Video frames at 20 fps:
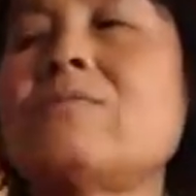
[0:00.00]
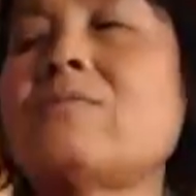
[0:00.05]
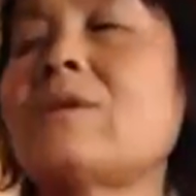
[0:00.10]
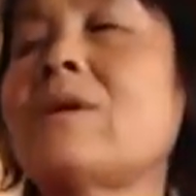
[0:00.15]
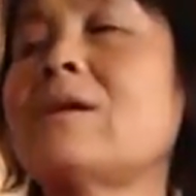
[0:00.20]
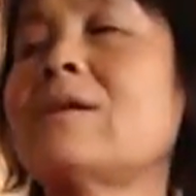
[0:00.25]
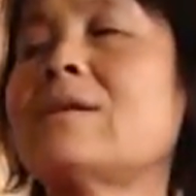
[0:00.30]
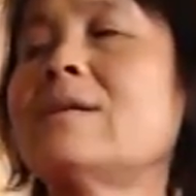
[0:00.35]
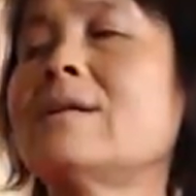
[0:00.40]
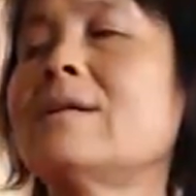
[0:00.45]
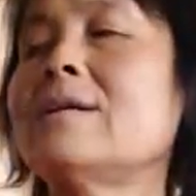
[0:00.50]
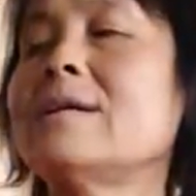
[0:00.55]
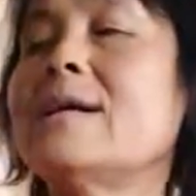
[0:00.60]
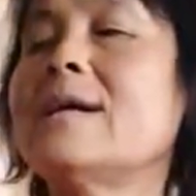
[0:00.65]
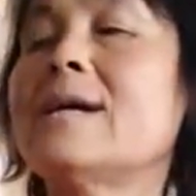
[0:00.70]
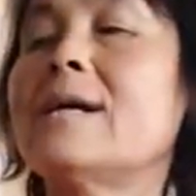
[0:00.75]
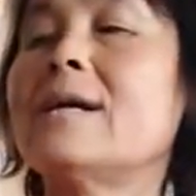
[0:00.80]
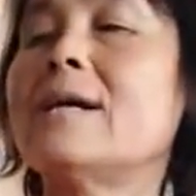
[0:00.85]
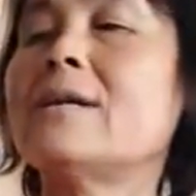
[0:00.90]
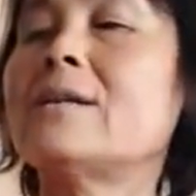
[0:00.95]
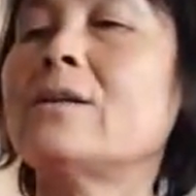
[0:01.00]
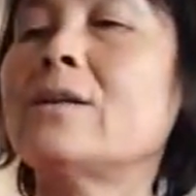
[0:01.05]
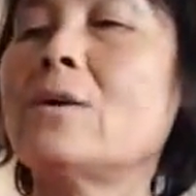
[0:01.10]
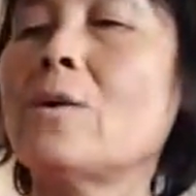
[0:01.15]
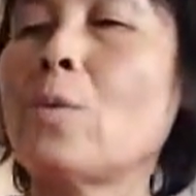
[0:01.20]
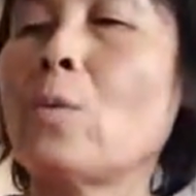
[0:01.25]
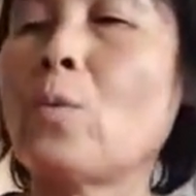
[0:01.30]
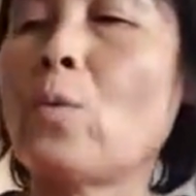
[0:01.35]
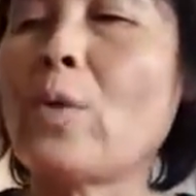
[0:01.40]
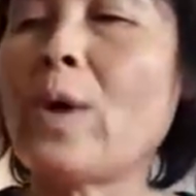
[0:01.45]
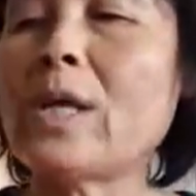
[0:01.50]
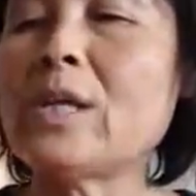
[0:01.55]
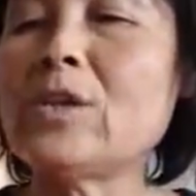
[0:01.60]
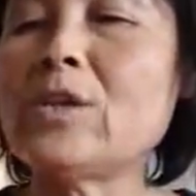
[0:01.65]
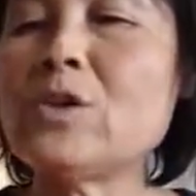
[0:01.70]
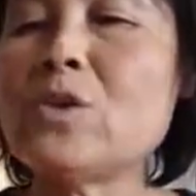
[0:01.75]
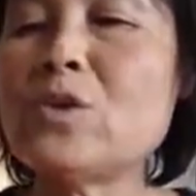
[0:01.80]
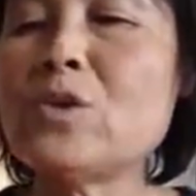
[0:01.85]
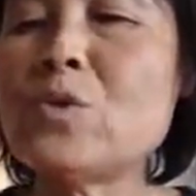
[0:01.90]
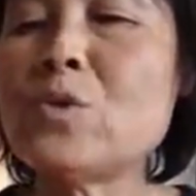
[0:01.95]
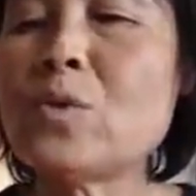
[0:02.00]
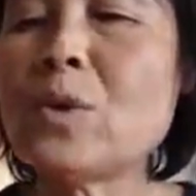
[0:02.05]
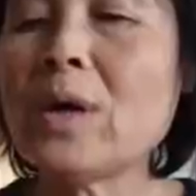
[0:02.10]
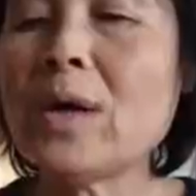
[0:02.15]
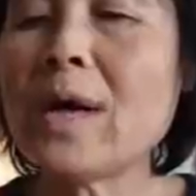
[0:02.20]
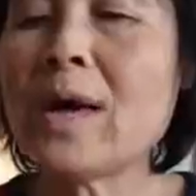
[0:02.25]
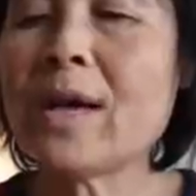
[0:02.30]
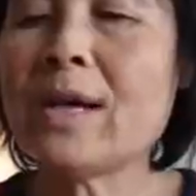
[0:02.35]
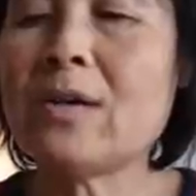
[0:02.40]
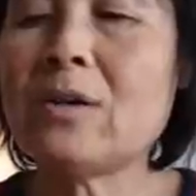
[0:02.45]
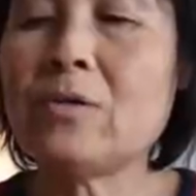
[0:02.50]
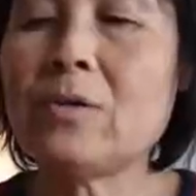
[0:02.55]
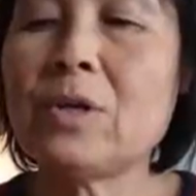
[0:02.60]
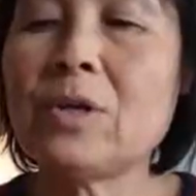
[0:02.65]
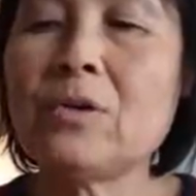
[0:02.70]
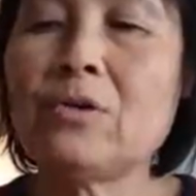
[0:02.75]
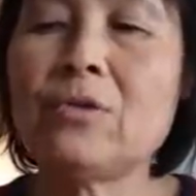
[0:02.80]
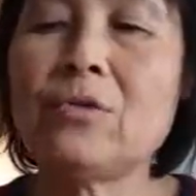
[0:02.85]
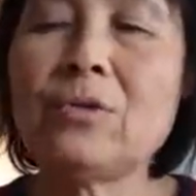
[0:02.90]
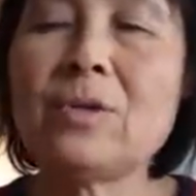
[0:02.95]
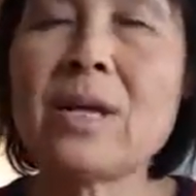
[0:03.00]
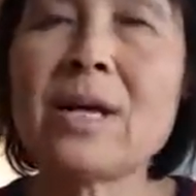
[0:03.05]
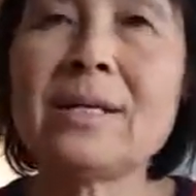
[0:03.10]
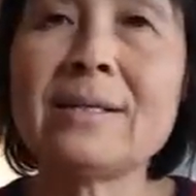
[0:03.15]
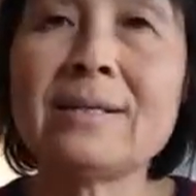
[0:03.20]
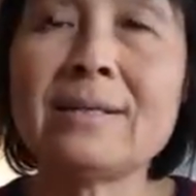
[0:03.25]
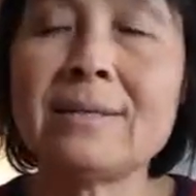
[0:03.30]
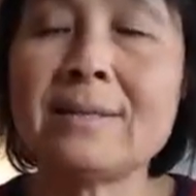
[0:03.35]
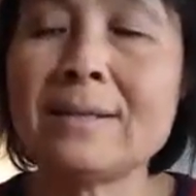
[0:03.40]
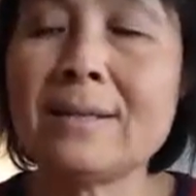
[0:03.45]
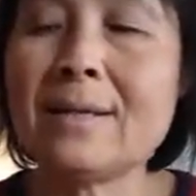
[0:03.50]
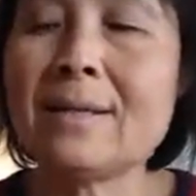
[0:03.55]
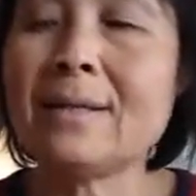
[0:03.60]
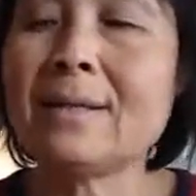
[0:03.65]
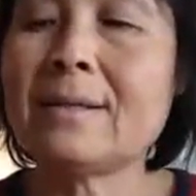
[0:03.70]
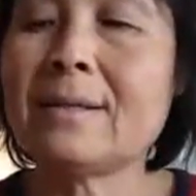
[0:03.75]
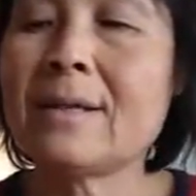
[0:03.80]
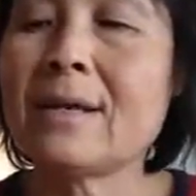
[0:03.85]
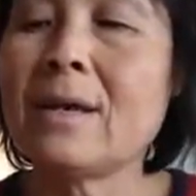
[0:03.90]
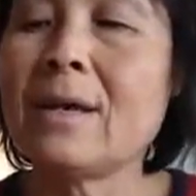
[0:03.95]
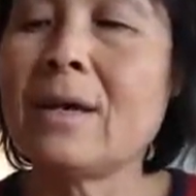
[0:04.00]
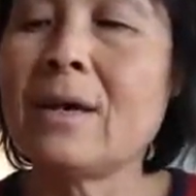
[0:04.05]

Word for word: brother. The, when you are angry, do not sin